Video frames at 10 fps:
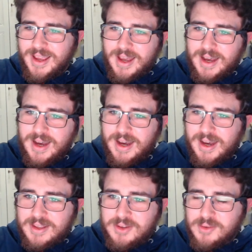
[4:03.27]

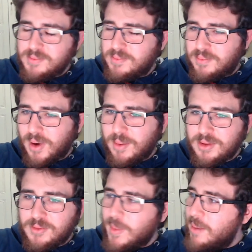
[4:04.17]
You
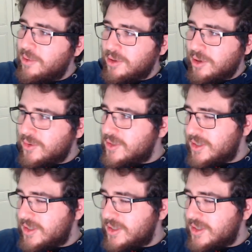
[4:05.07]
probably remember those